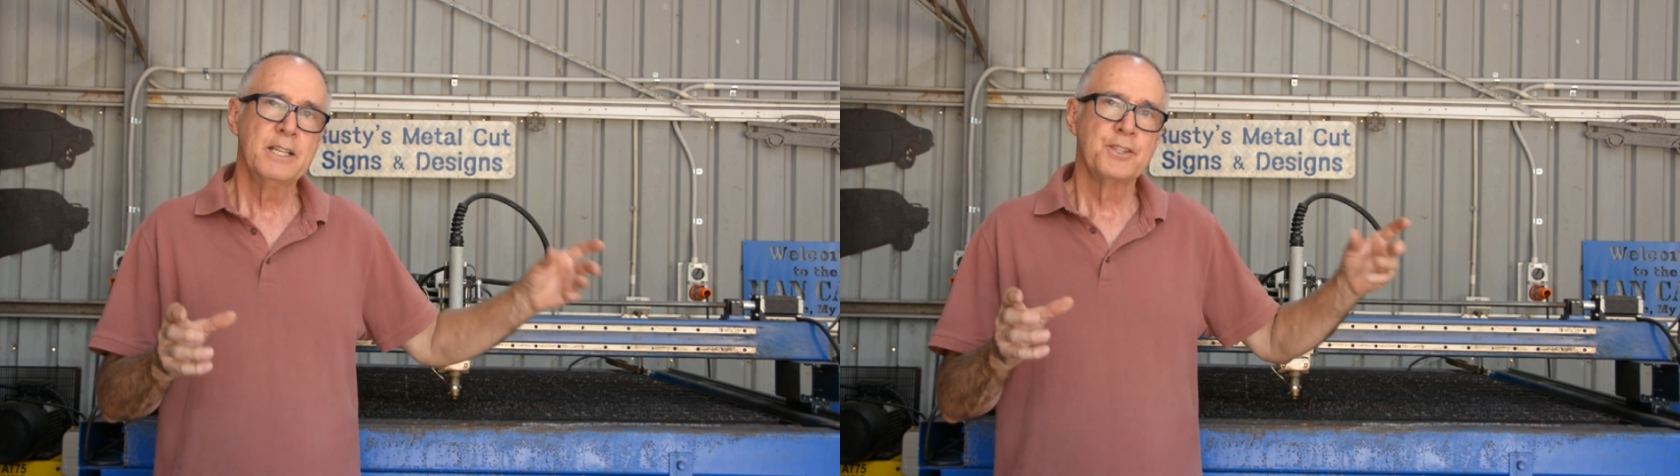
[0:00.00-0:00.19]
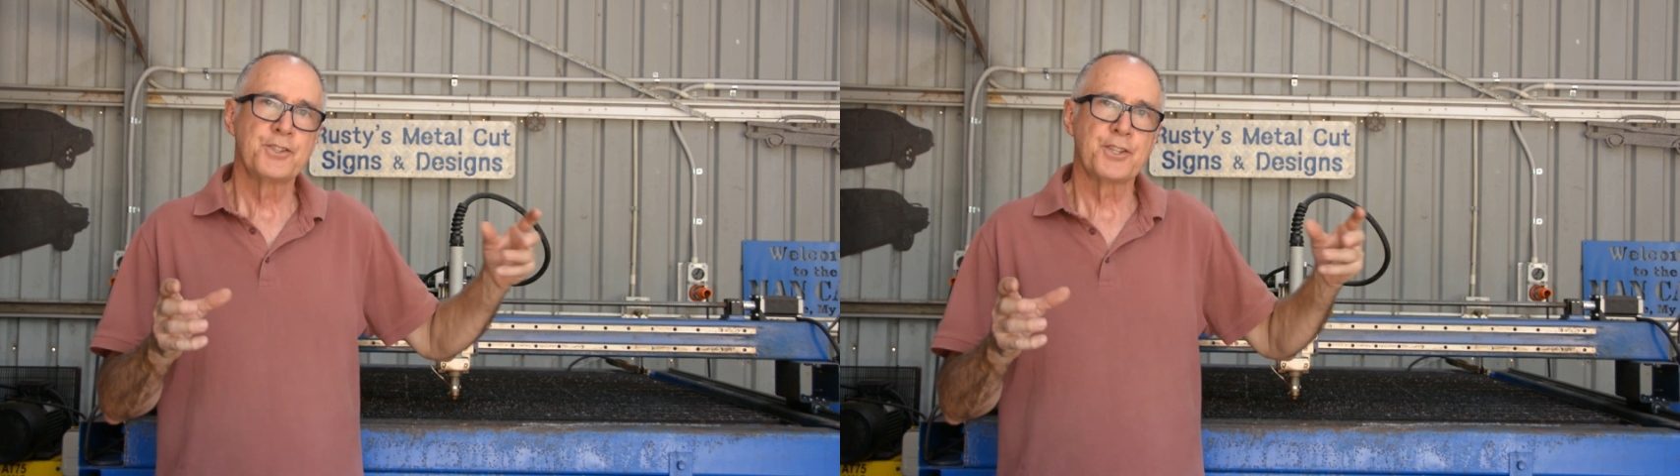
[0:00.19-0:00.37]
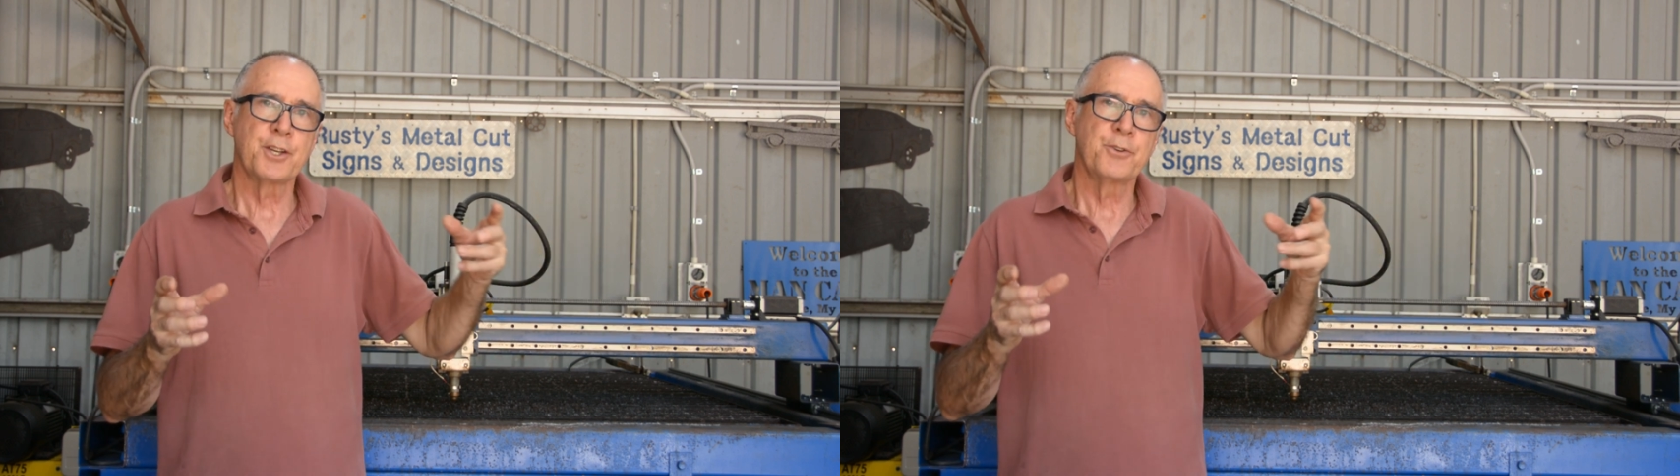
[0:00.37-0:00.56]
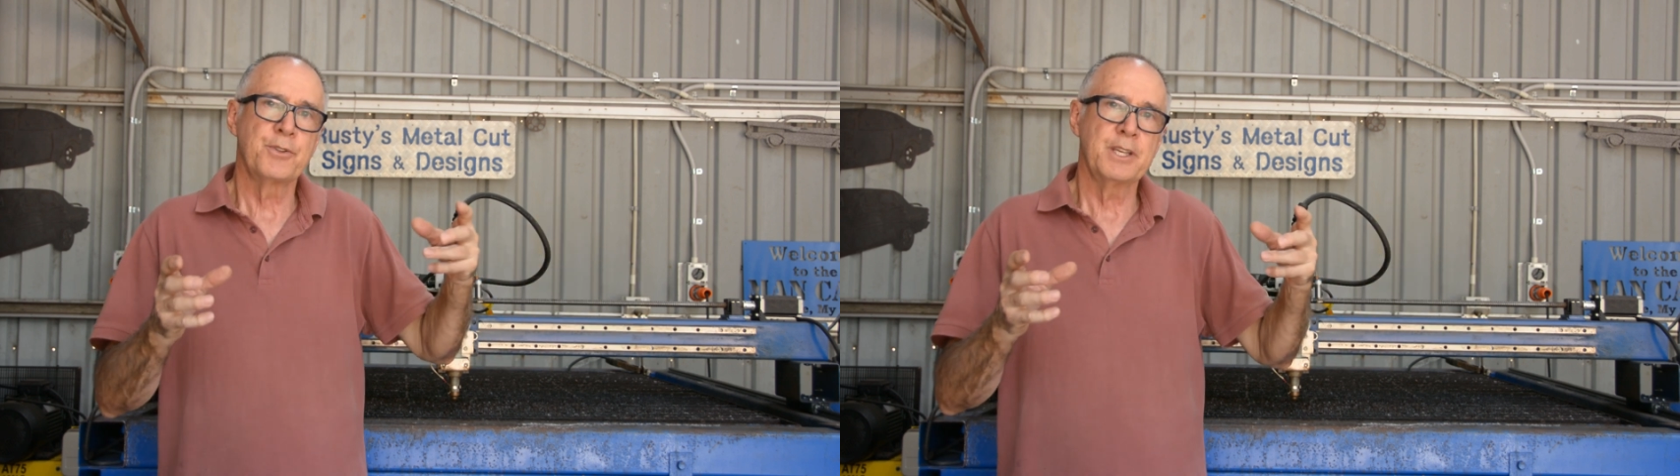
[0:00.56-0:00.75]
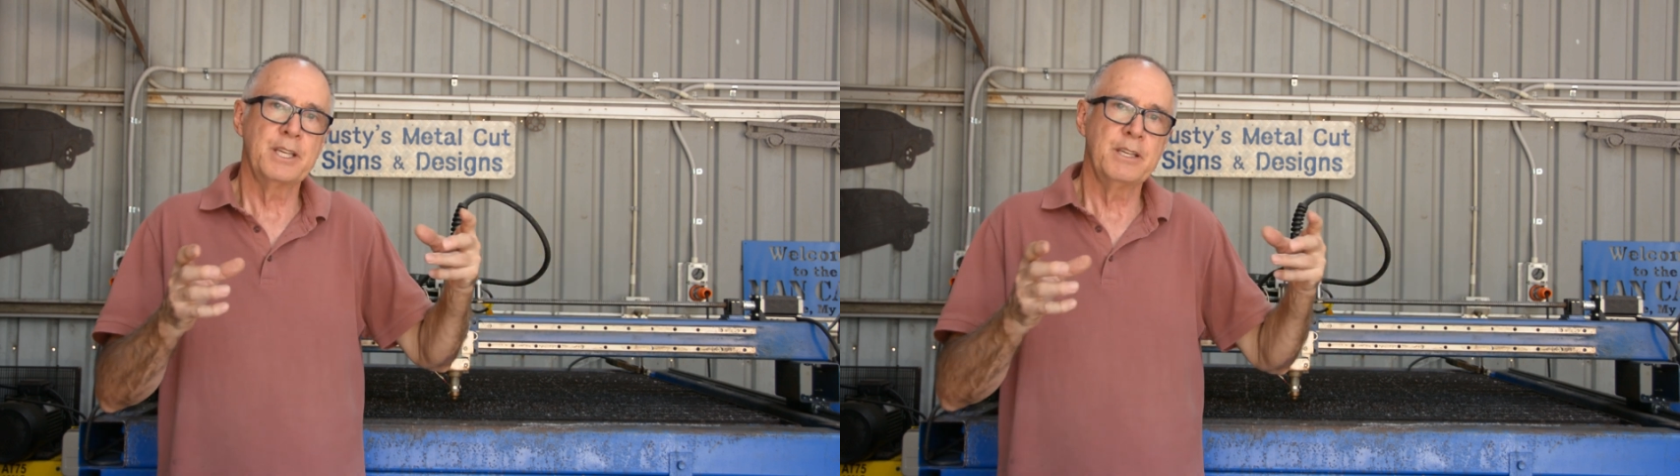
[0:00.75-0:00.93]
so
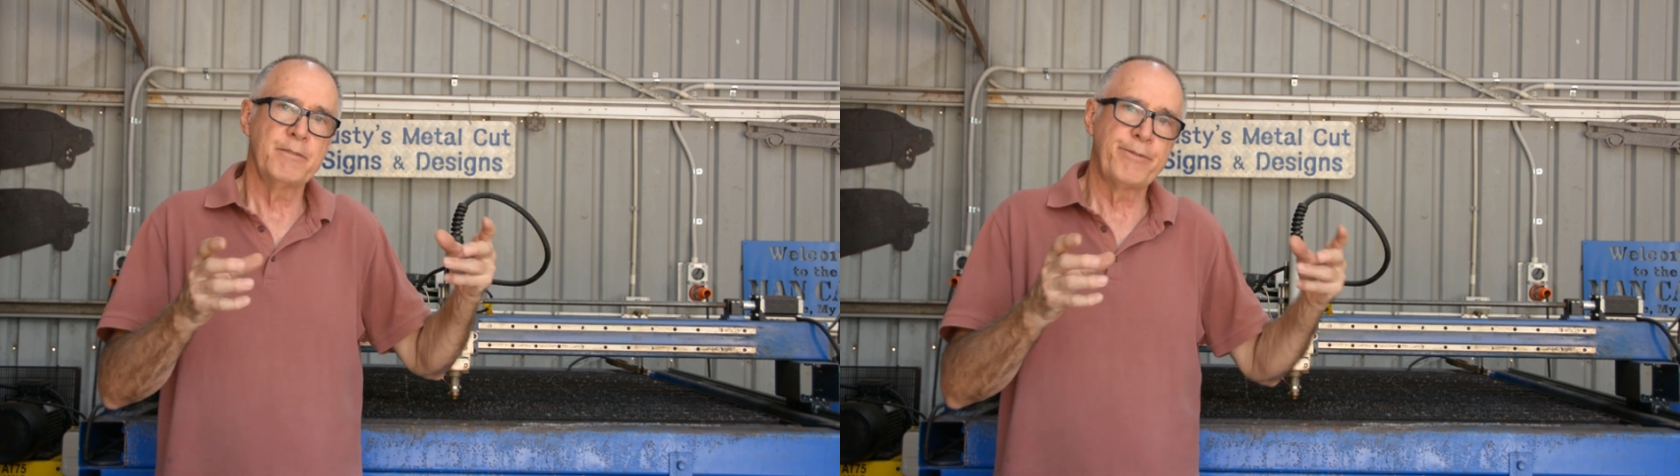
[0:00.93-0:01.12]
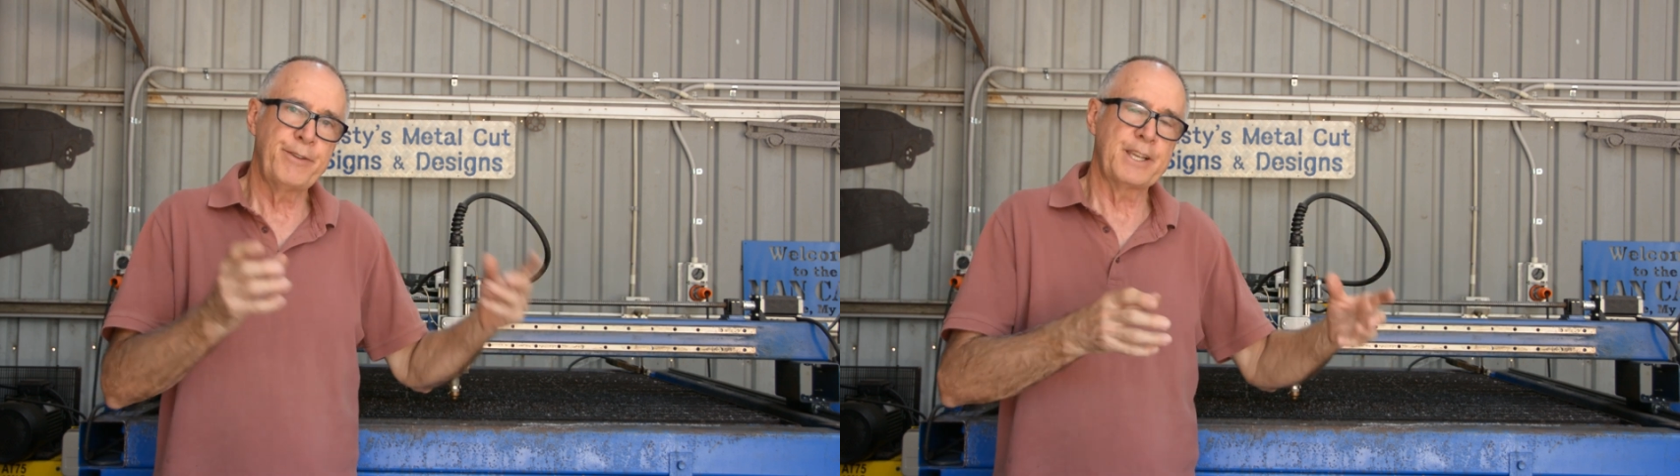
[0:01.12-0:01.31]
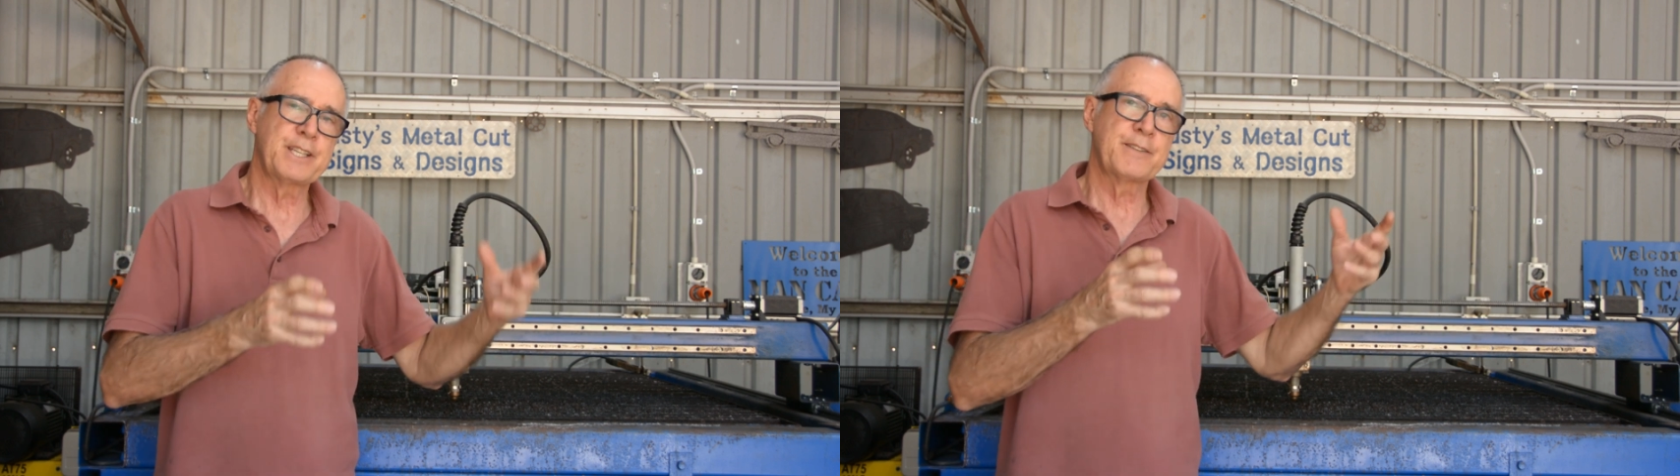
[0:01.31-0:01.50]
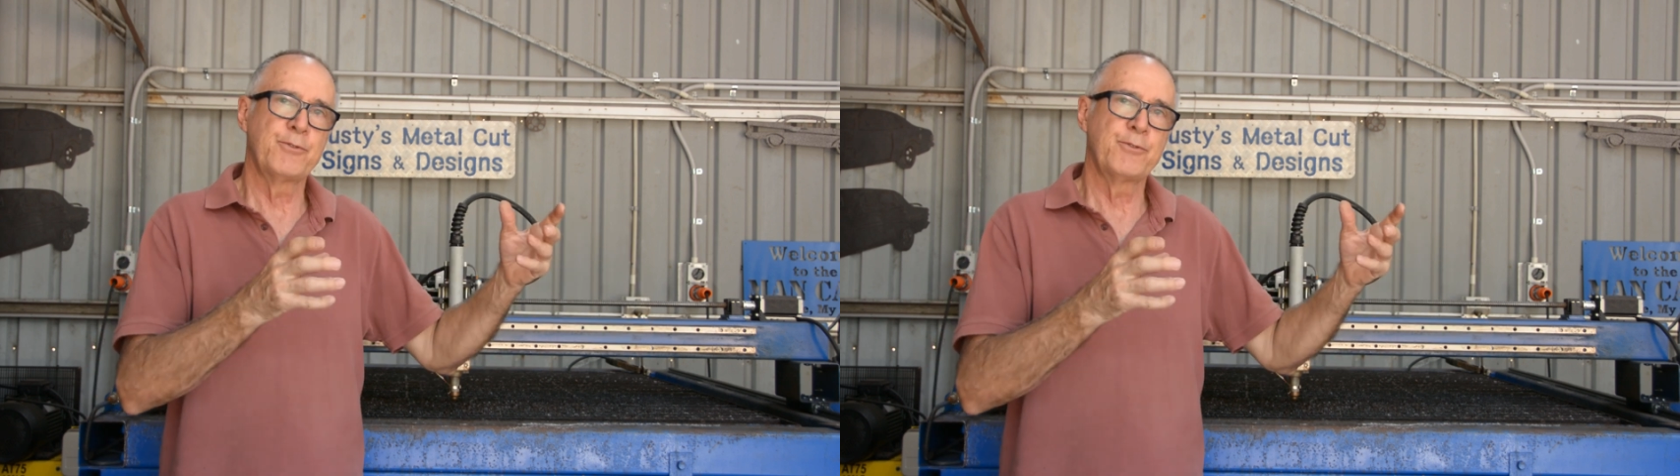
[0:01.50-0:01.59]
the fix